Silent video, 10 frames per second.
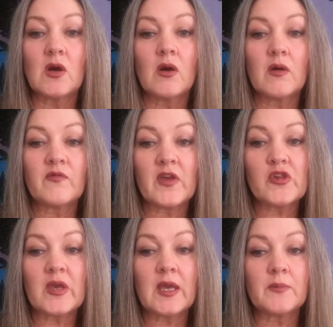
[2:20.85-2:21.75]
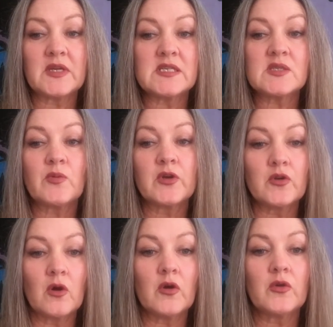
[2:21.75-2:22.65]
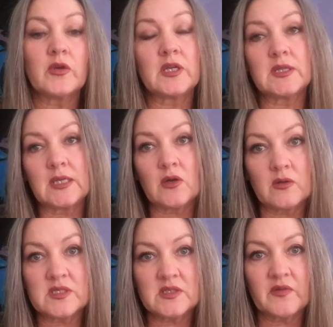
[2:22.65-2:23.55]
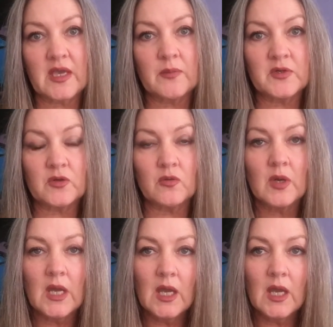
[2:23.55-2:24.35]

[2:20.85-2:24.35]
of fashion companies were not earning their cost of capital.